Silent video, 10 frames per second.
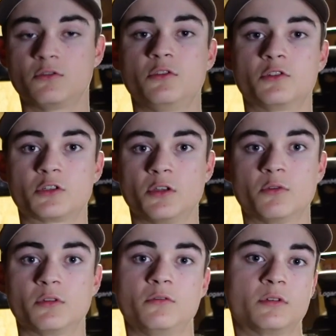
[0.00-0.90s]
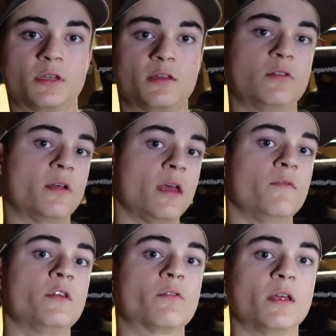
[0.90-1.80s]
do your slower lures, like your
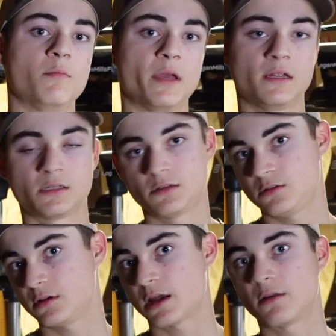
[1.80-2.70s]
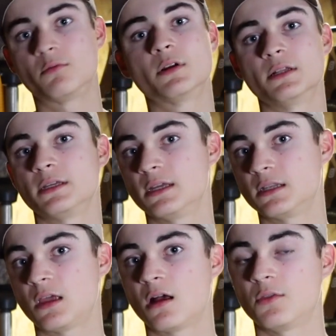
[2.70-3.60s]
heavy crankbaits that you gotta really get
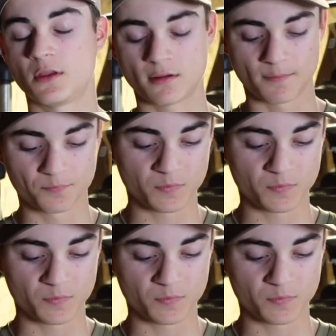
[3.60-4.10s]
down there.